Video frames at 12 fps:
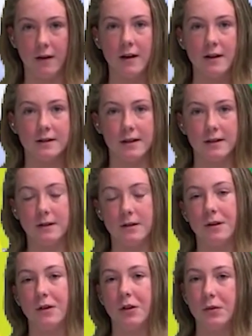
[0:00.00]
Sells at a
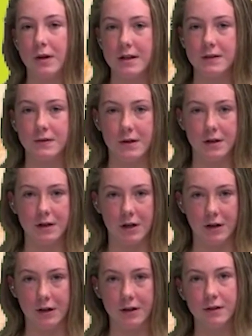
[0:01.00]
low, low price of $1,
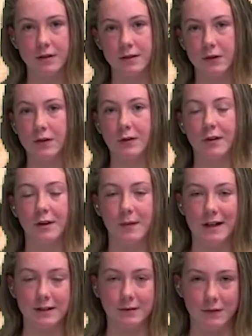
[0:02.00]
so if you want to make someone